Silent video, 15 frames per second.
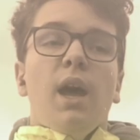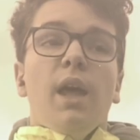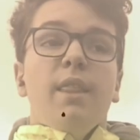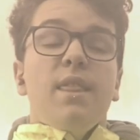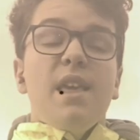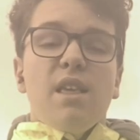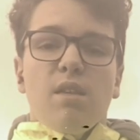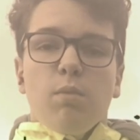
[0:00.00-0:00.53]

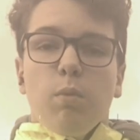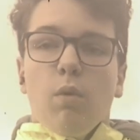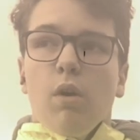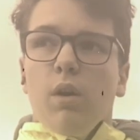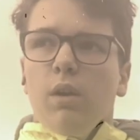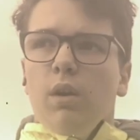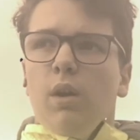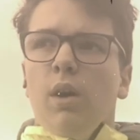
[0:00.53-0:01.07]
This
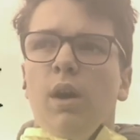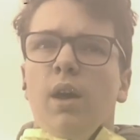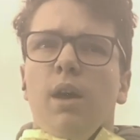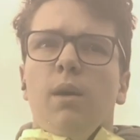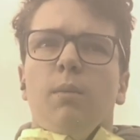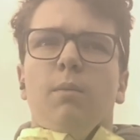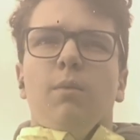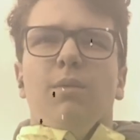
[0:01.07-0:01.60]
one
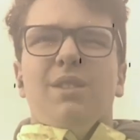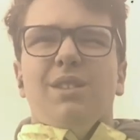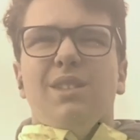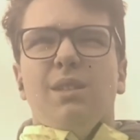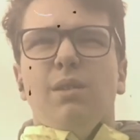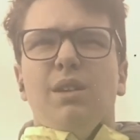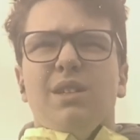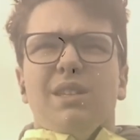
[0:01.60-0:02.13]

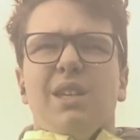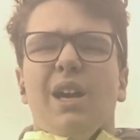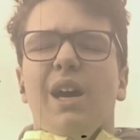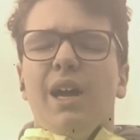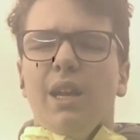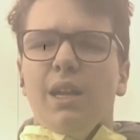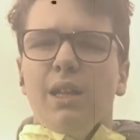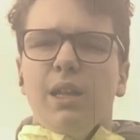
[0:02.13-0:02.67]
was
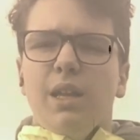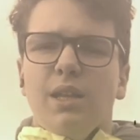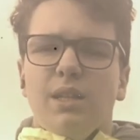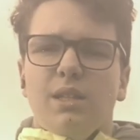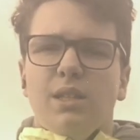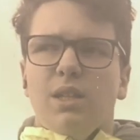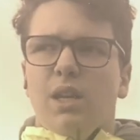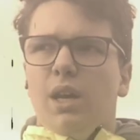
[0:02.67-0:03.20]
kind of
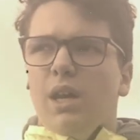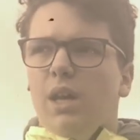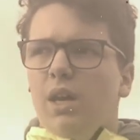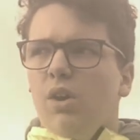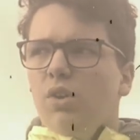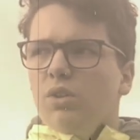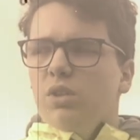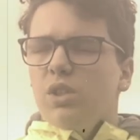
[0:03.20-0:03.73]
linked
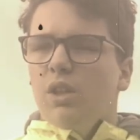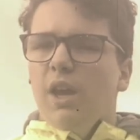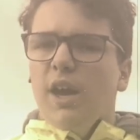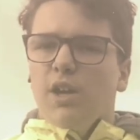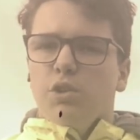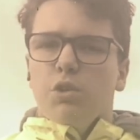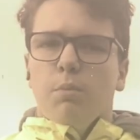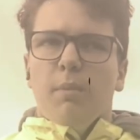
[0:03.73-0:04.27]
onto the
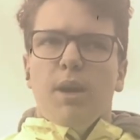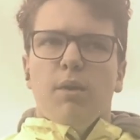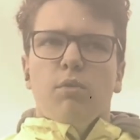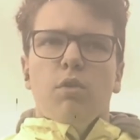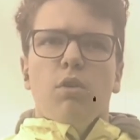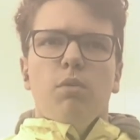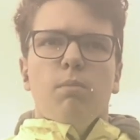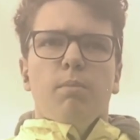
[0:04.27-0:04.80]
actual main
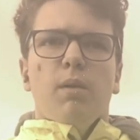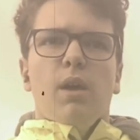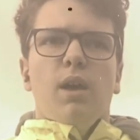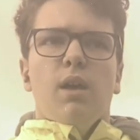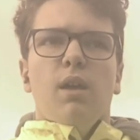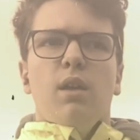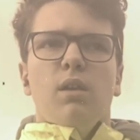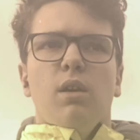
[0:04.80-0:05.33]
route, but
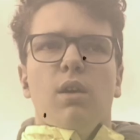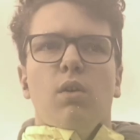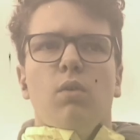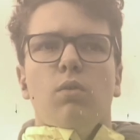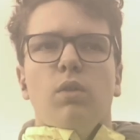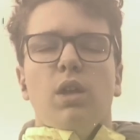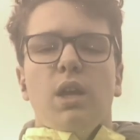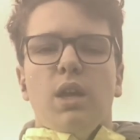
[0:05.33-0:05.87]

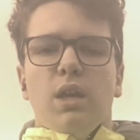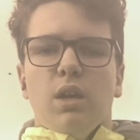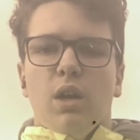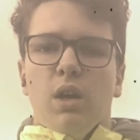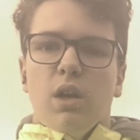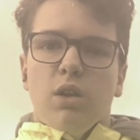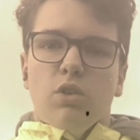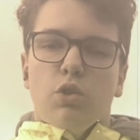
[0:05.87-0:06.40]
only
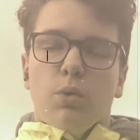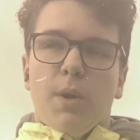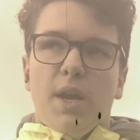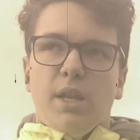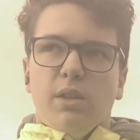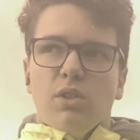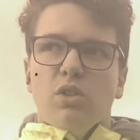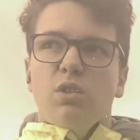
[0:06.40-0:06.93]

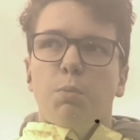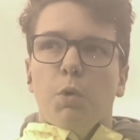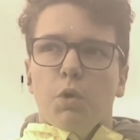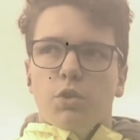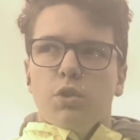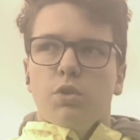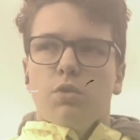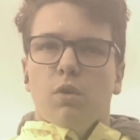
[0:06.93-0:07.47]
trains
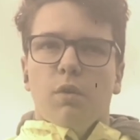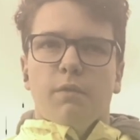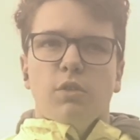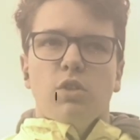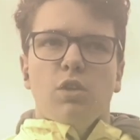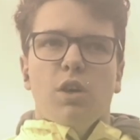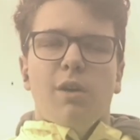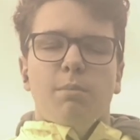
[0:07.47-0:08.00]
towards Corstorphine
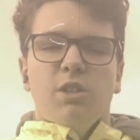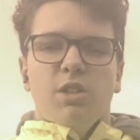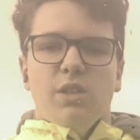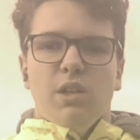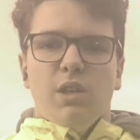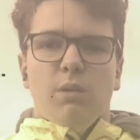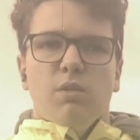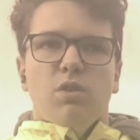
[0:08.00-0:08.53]
stopped as
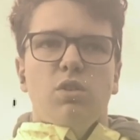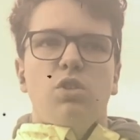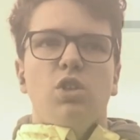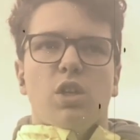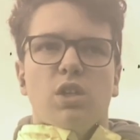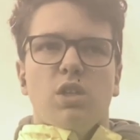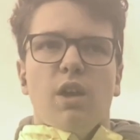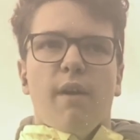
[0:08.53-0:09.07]
it was
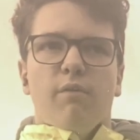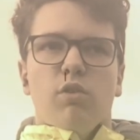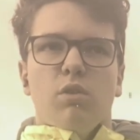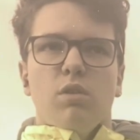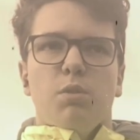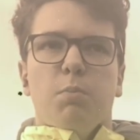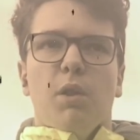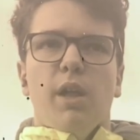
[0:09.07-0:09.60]
just after
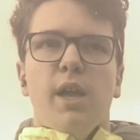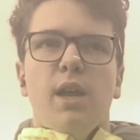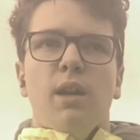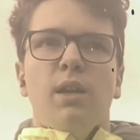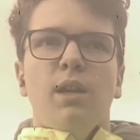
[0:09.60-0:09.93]
the split.